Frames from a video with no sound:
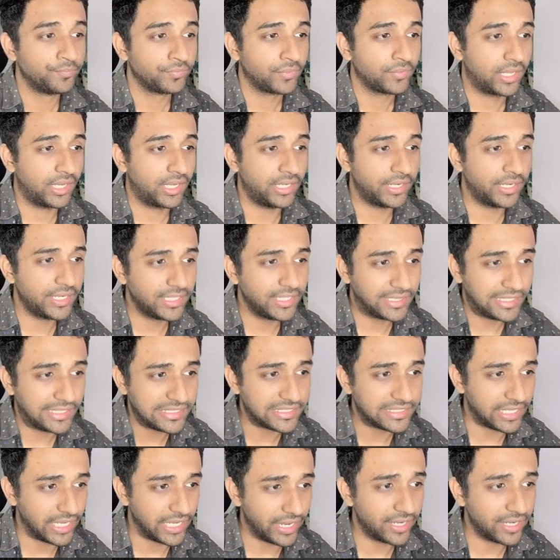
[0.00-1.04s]
coloring
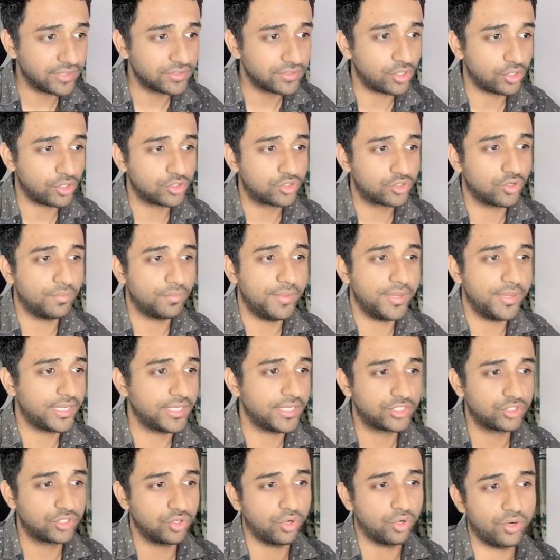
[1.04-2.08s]
these layers also,
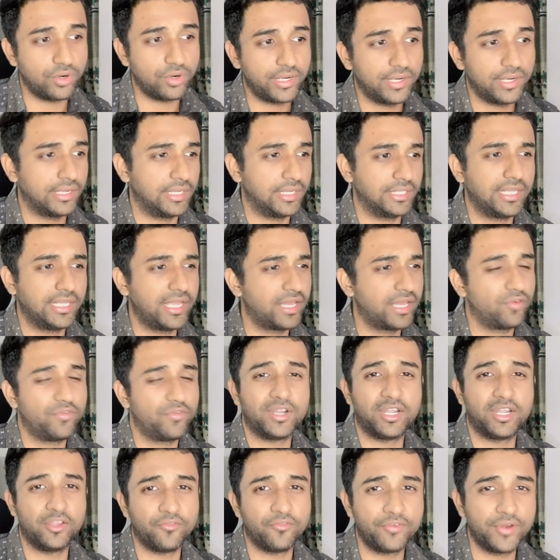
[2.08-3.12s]
making sure they are of
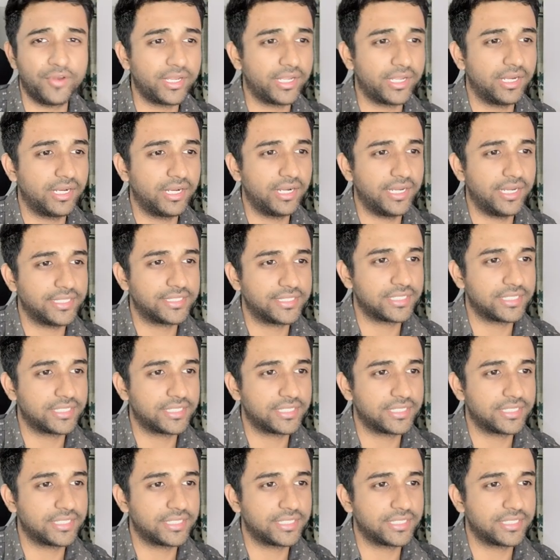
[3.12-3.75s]
a different color. Let's